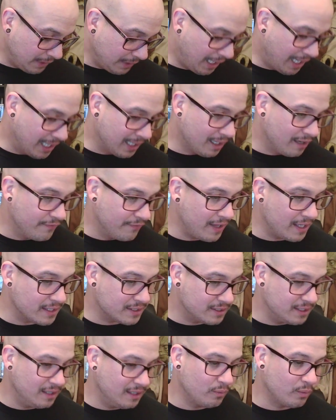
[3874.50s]
I love that
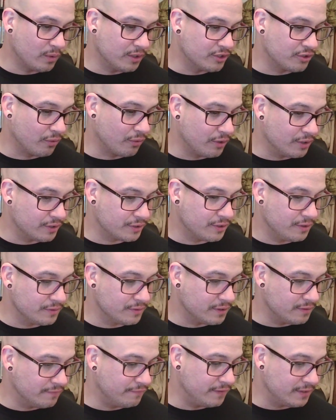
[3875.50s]
scene where Doris
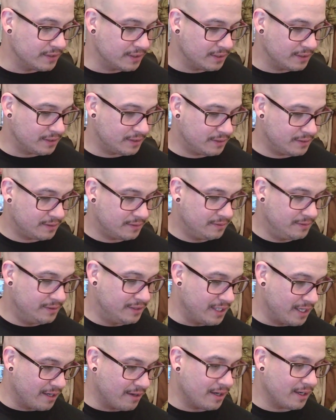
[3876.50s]
goes and visits
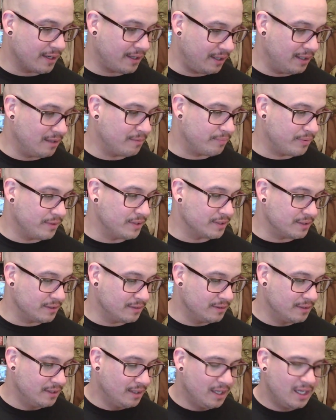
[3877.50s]
Derek in
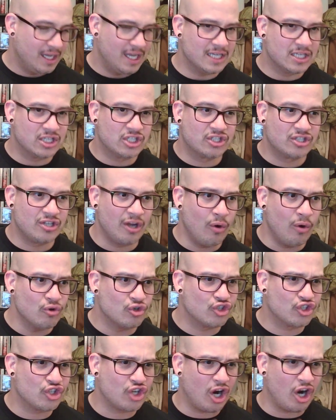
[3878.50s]
prison. It's so
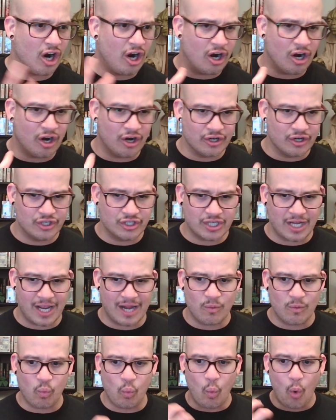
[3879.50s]
charged
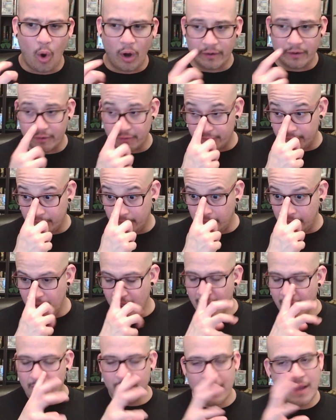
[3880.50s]
and wonderful.
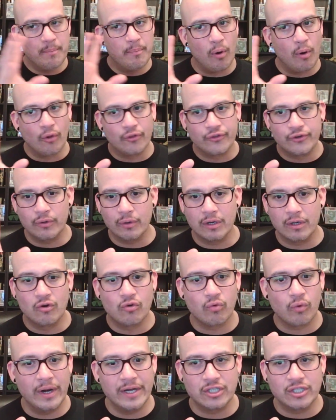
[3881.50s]
They both do a
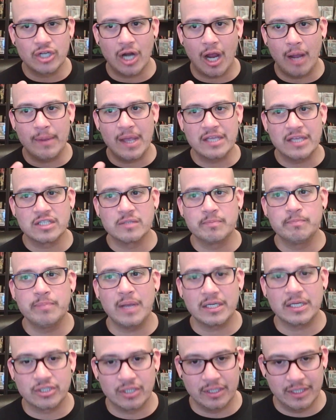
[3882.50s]
great job,
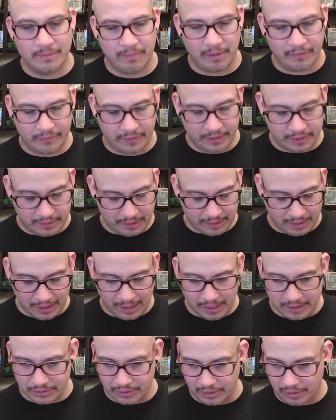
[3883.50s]
especially Beverly
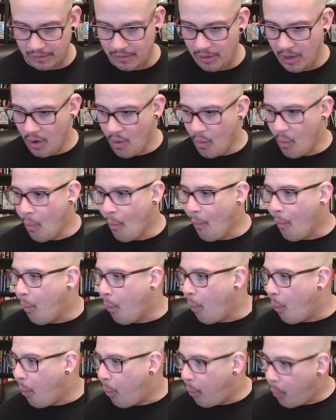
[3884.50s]
D'Angelo.
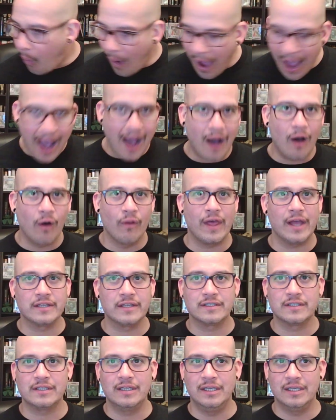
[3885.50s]
Wow, that
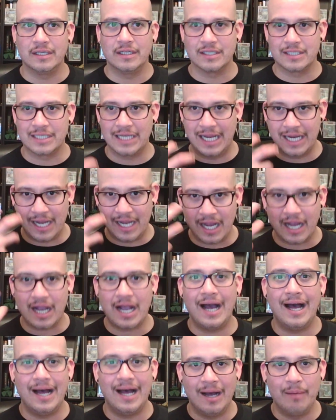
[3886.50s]
scene is like a
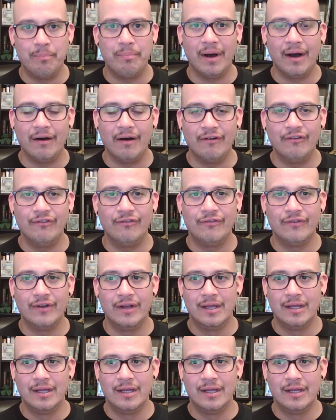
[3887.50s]
cut above.